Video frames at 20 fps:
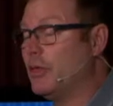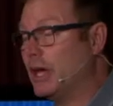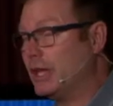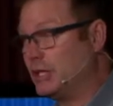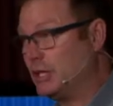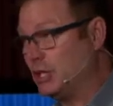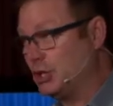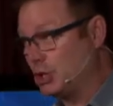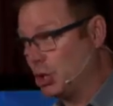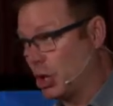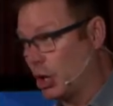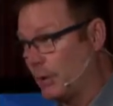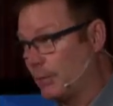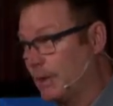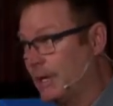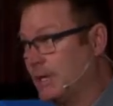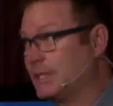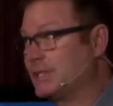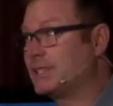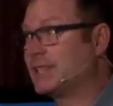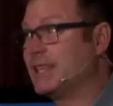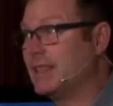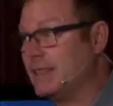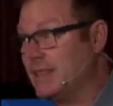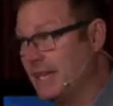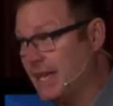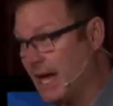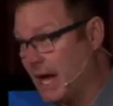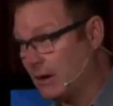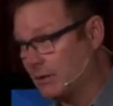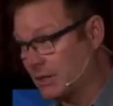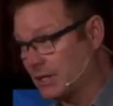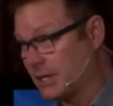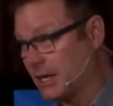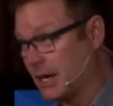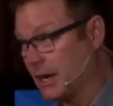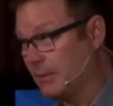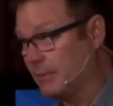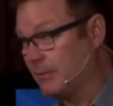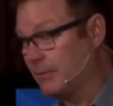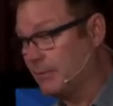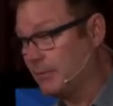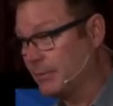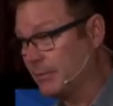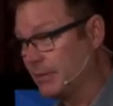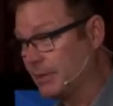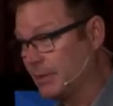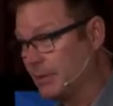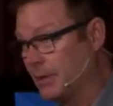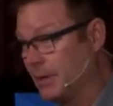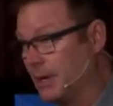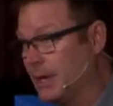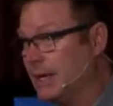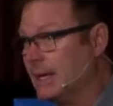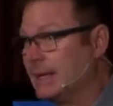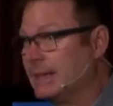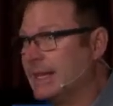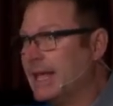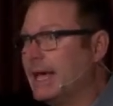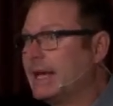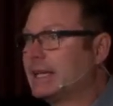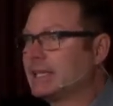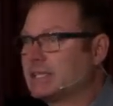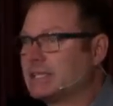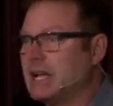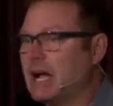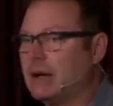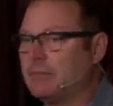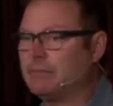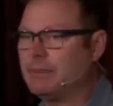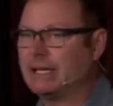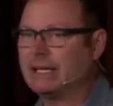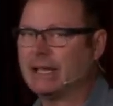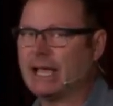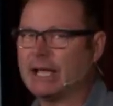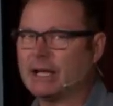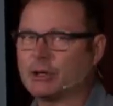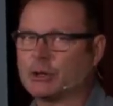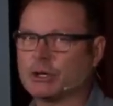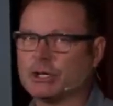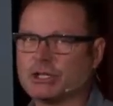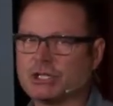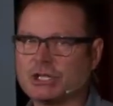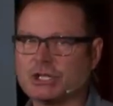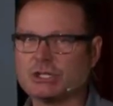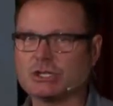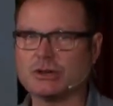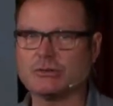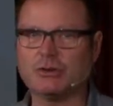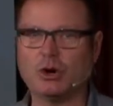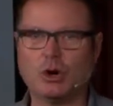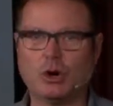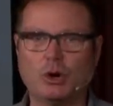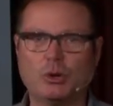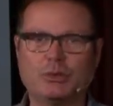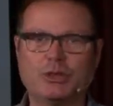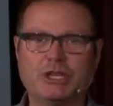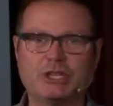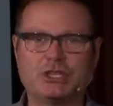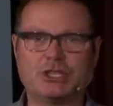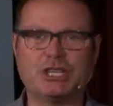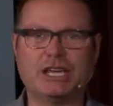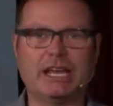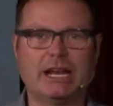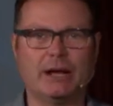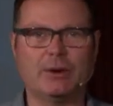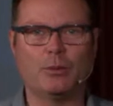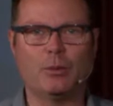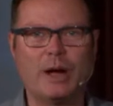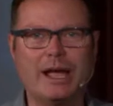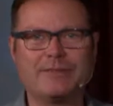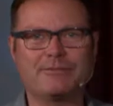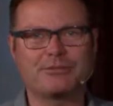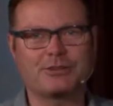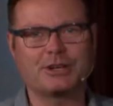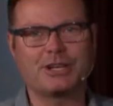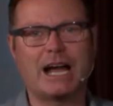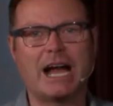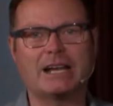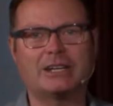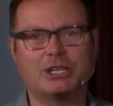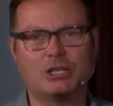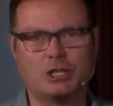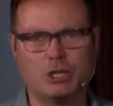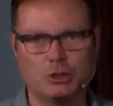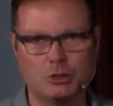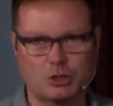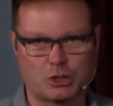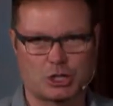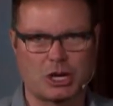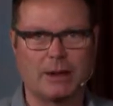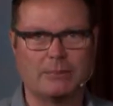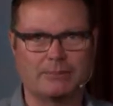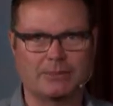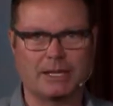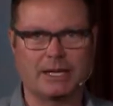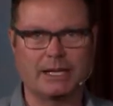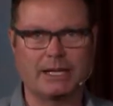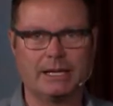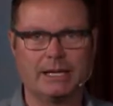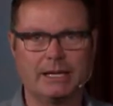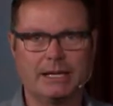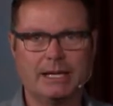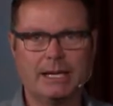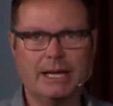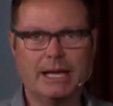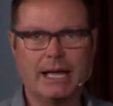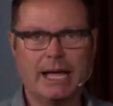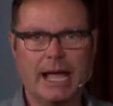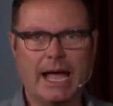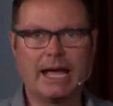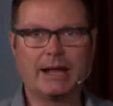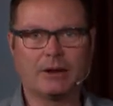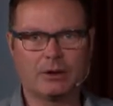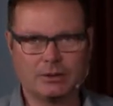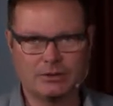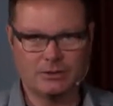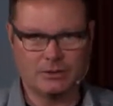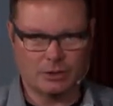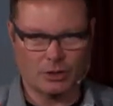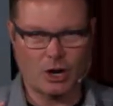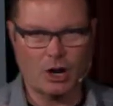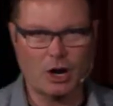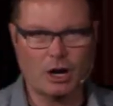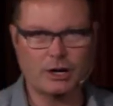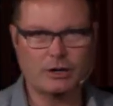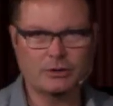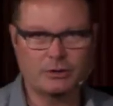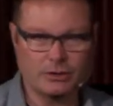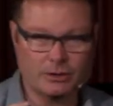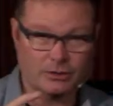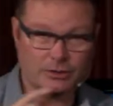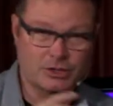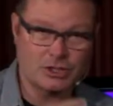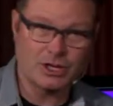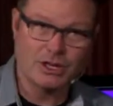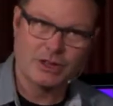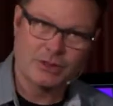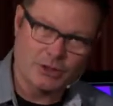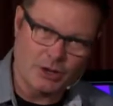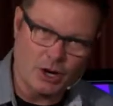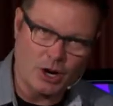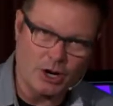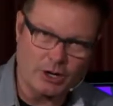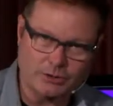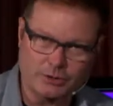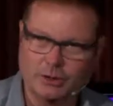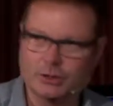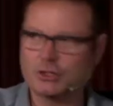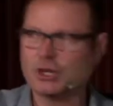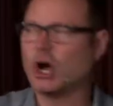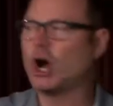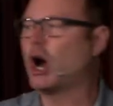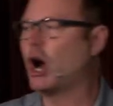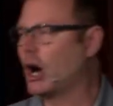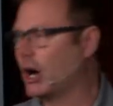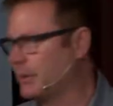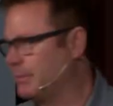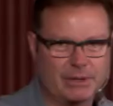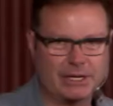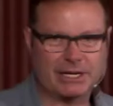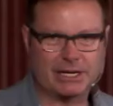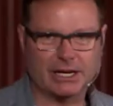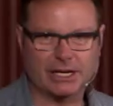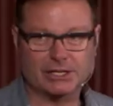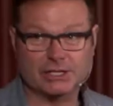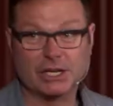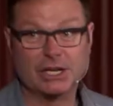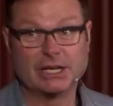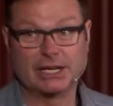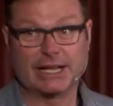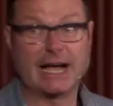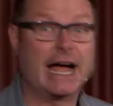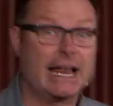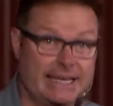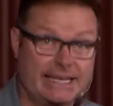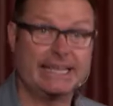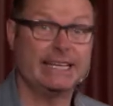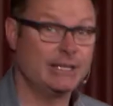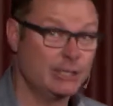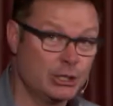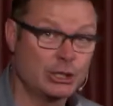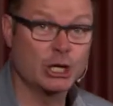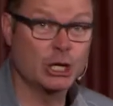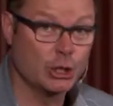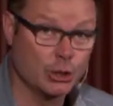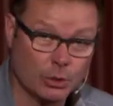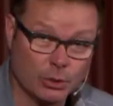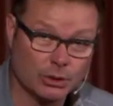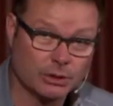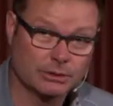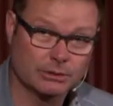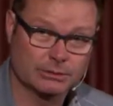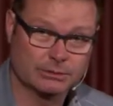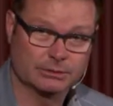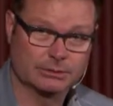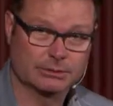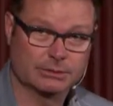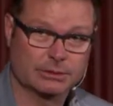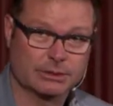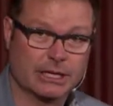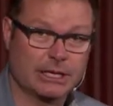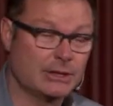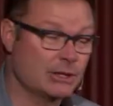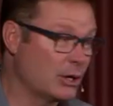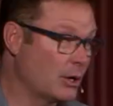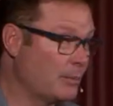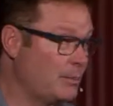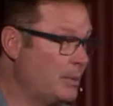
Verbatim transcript: that determines the outcome. Let us not be like Christians of old that sit and wait for God to do something and are, their, heart grows, their heart grows hard because God didn't do, in their